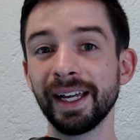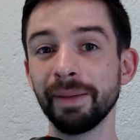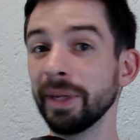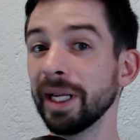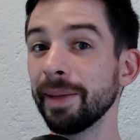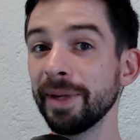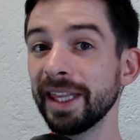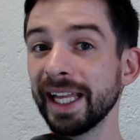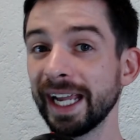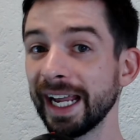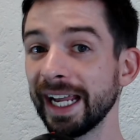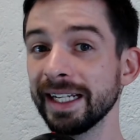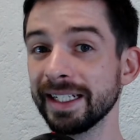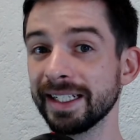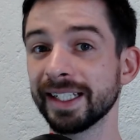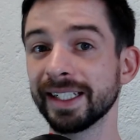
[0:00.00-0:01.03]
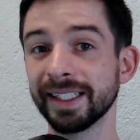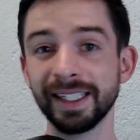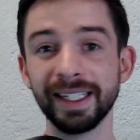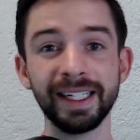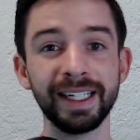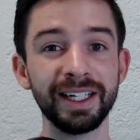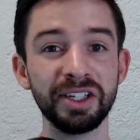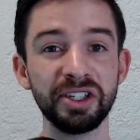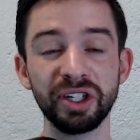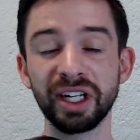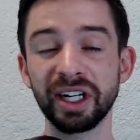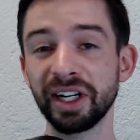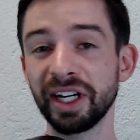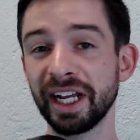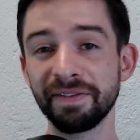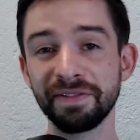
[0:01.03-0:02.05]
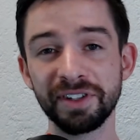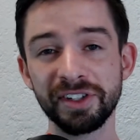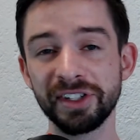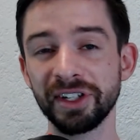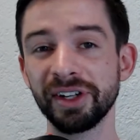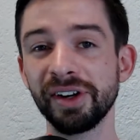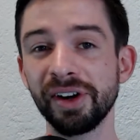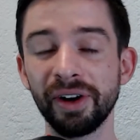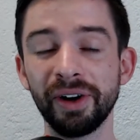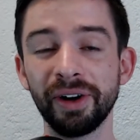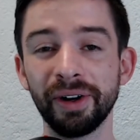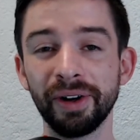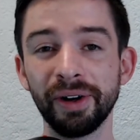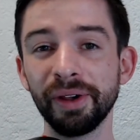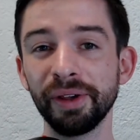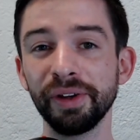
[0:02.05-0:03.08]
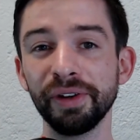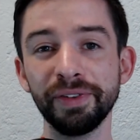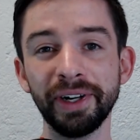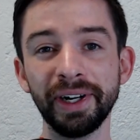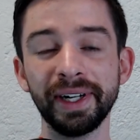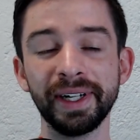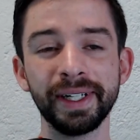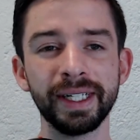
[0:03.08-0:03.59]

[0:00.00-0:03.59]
maybe they hate, and you're going to have to start all over.